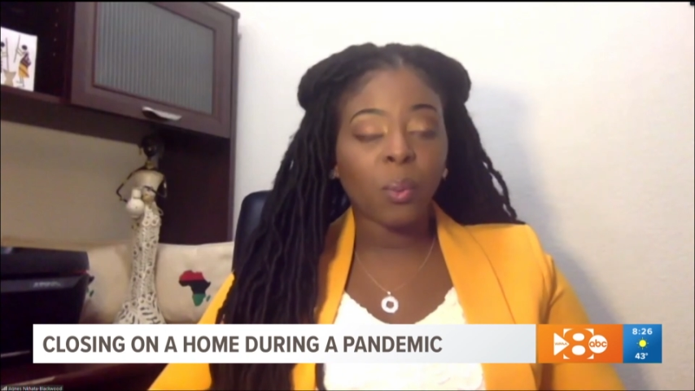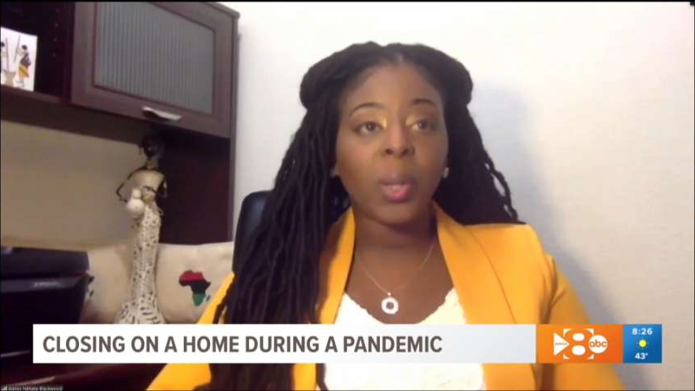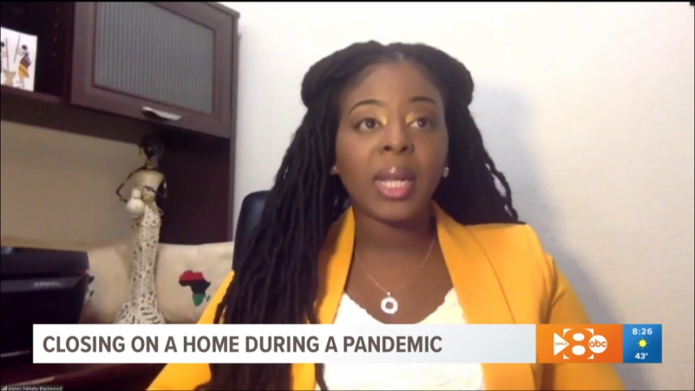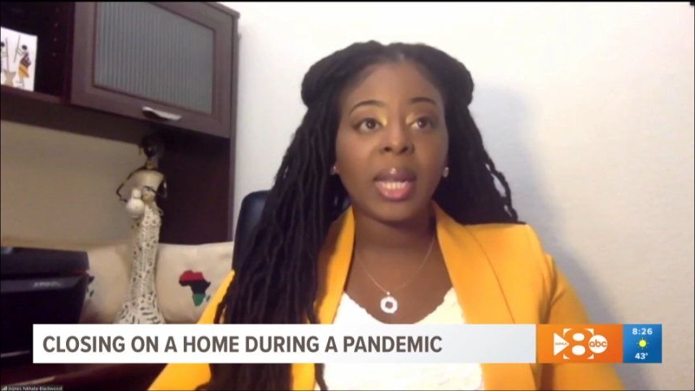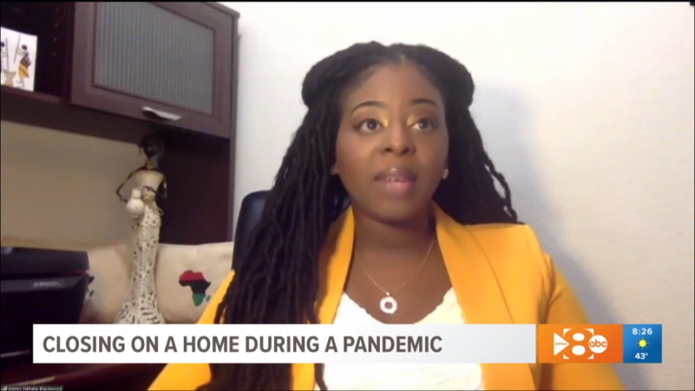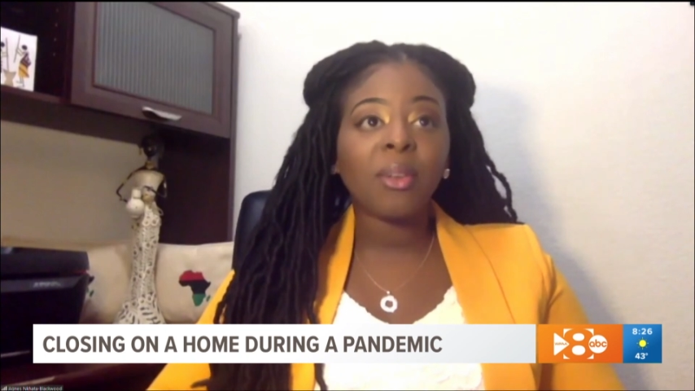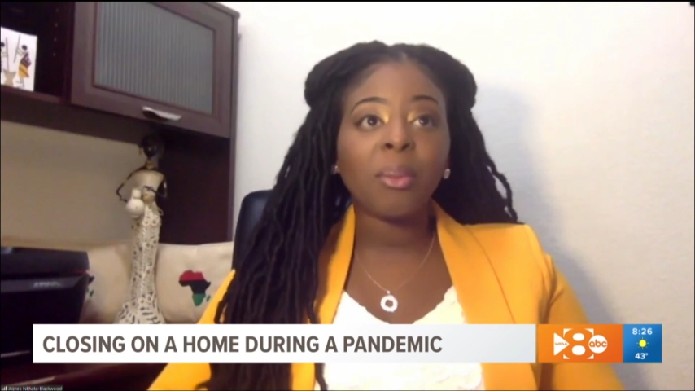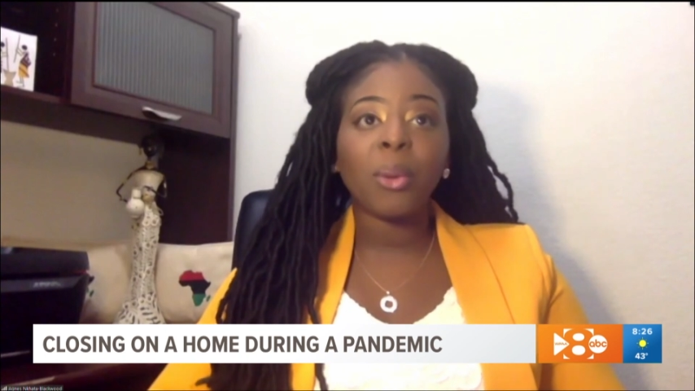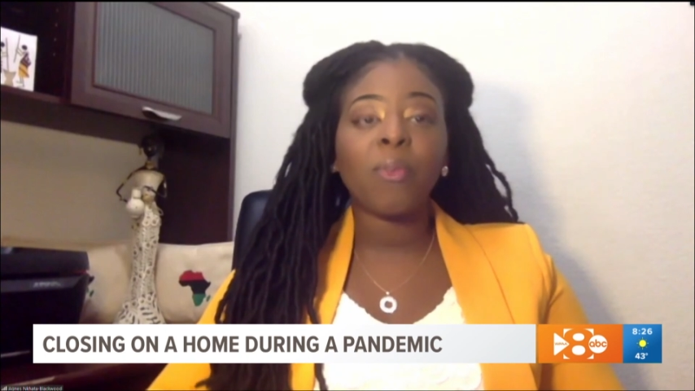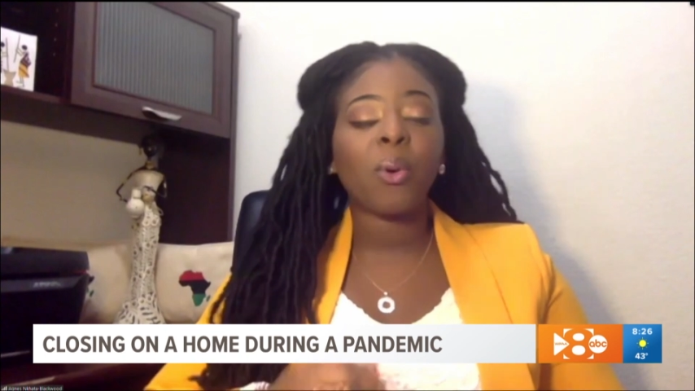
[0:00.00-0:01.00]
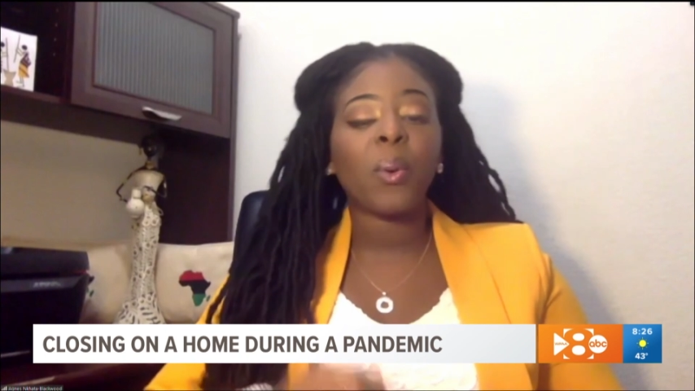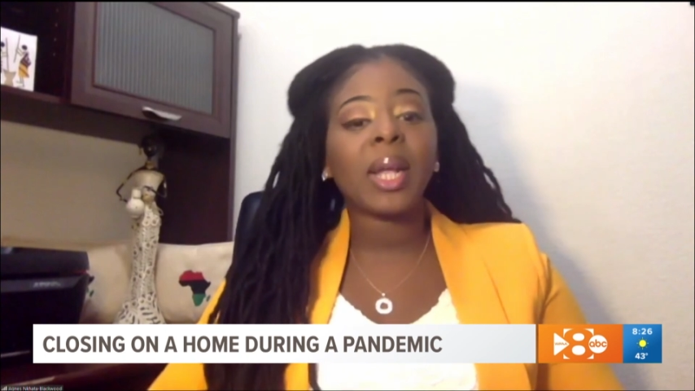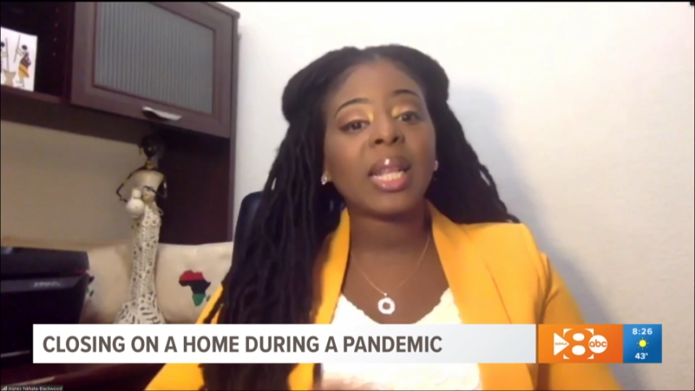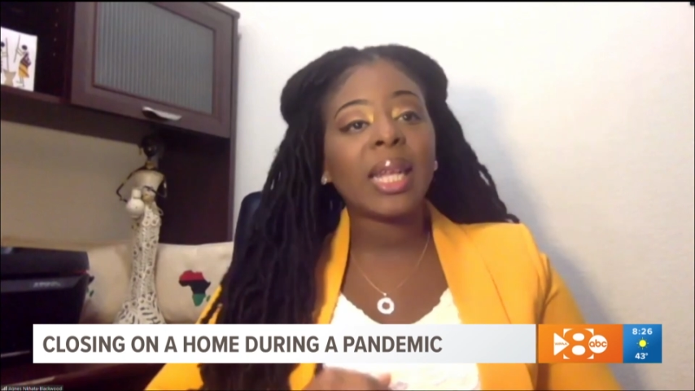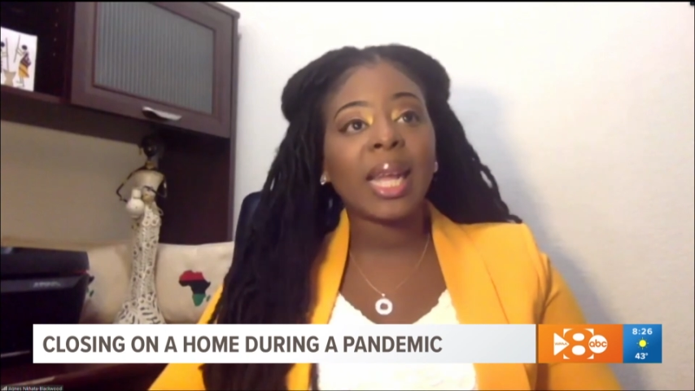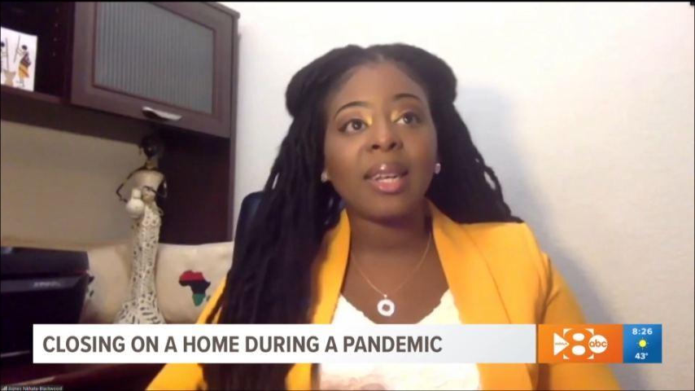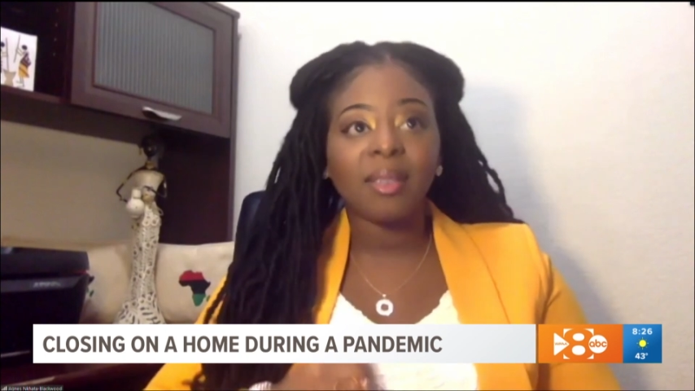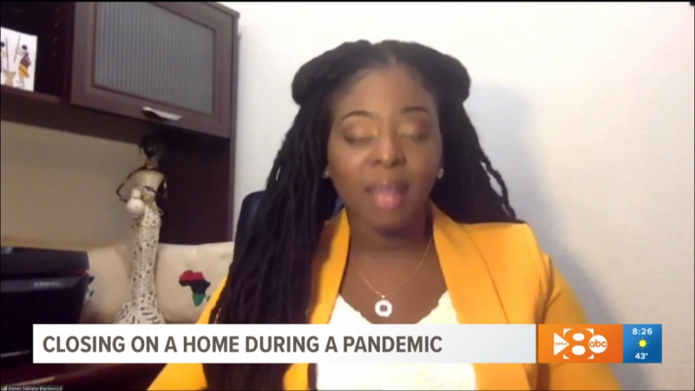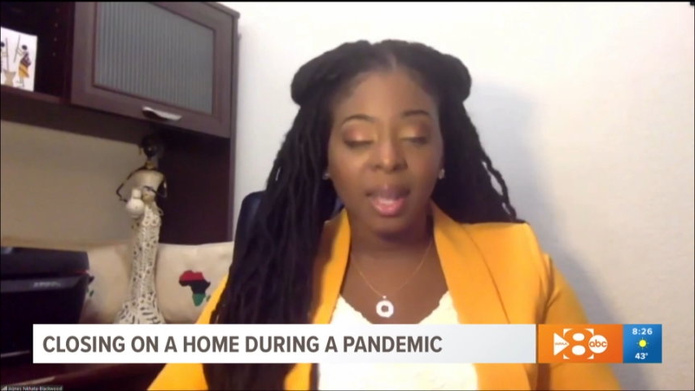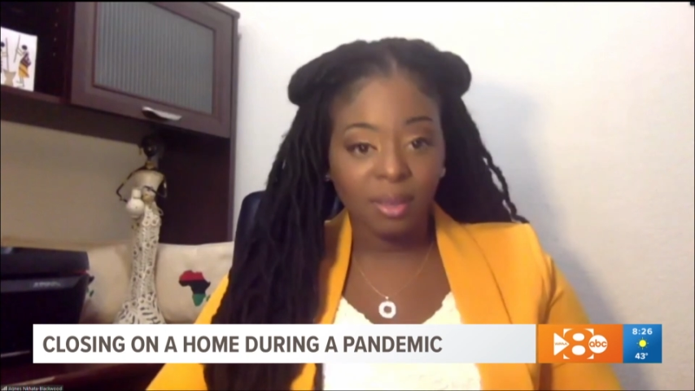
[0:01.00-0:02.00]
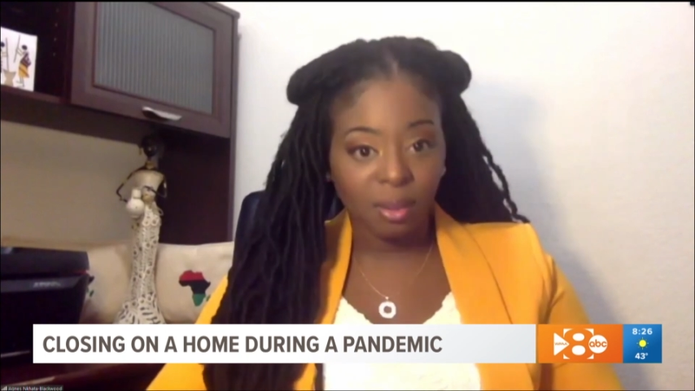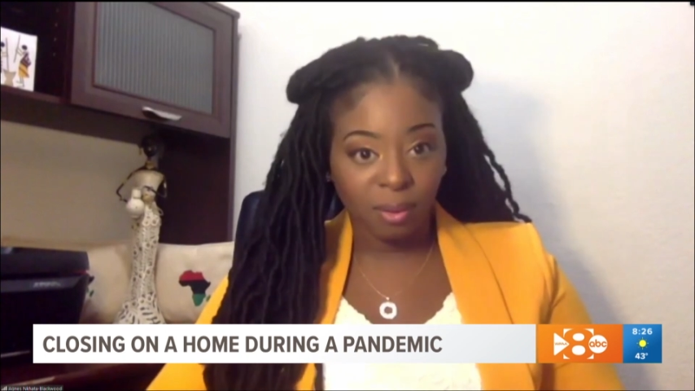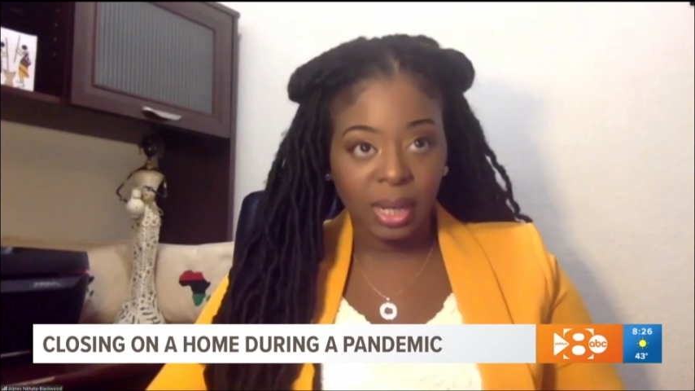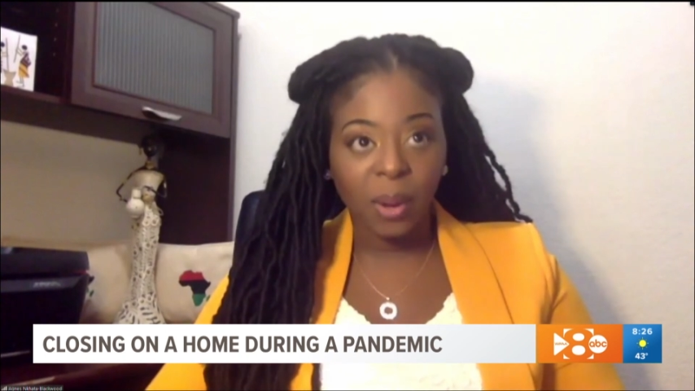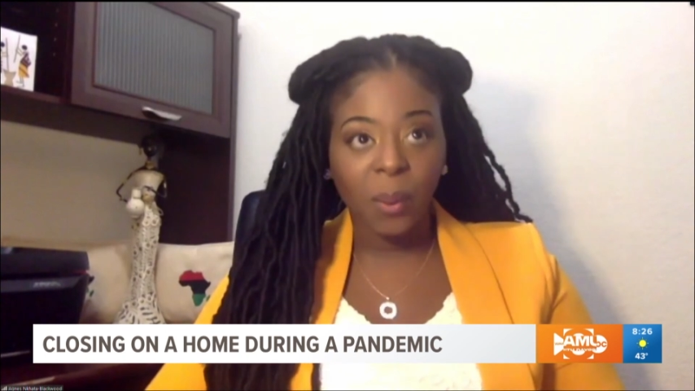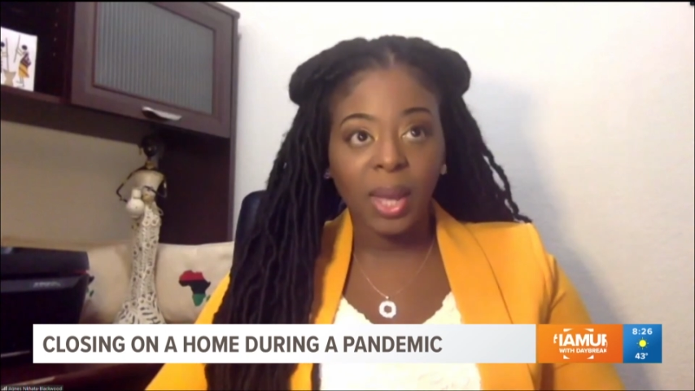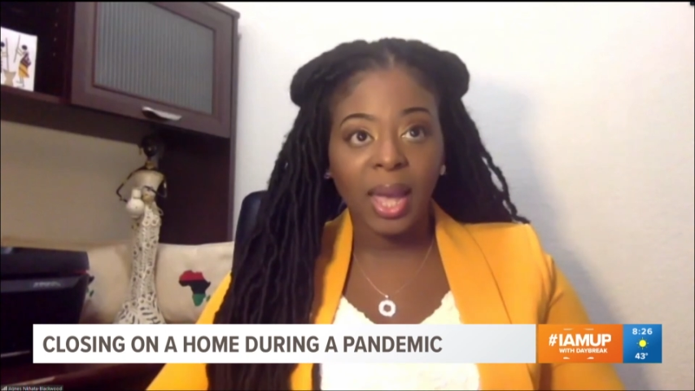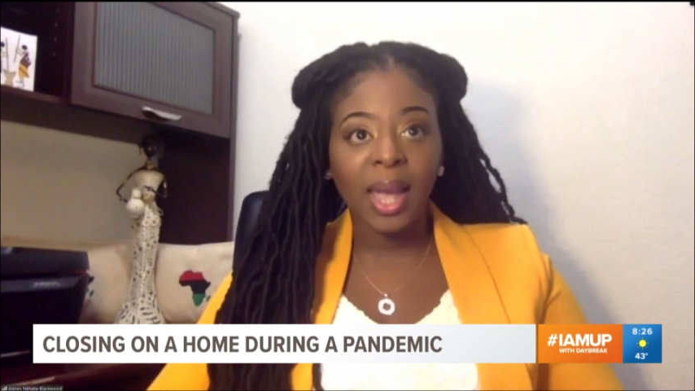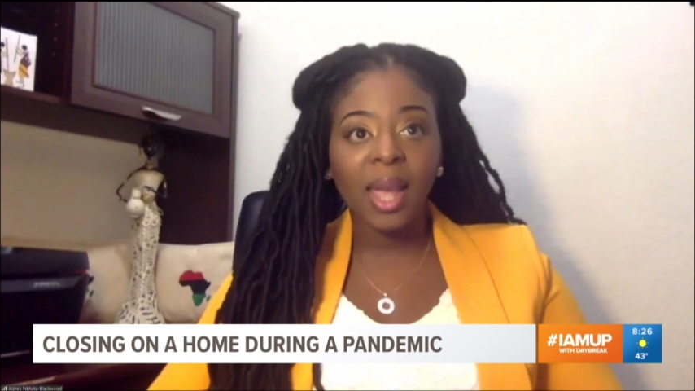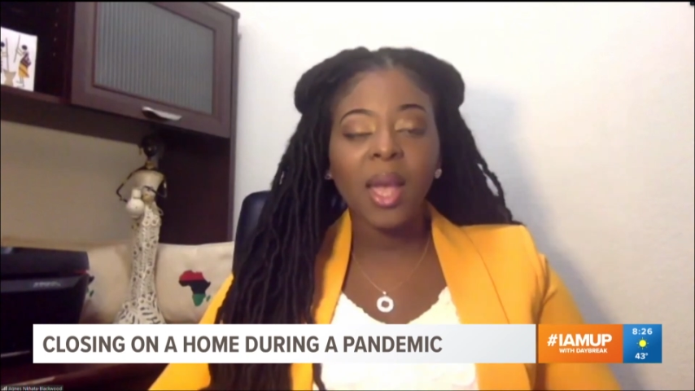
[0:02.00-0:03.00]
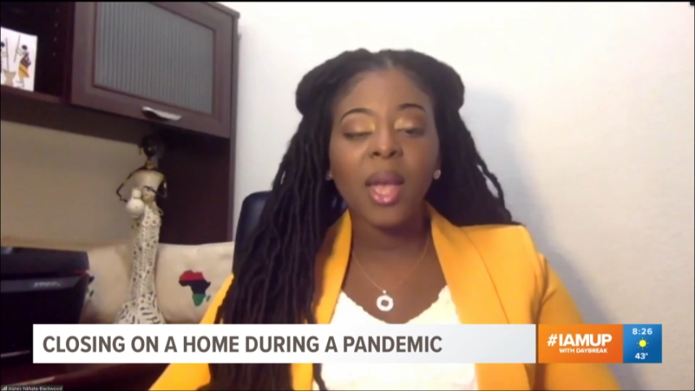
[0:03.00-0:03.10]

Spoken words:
we need to move quickly and decisively, okay?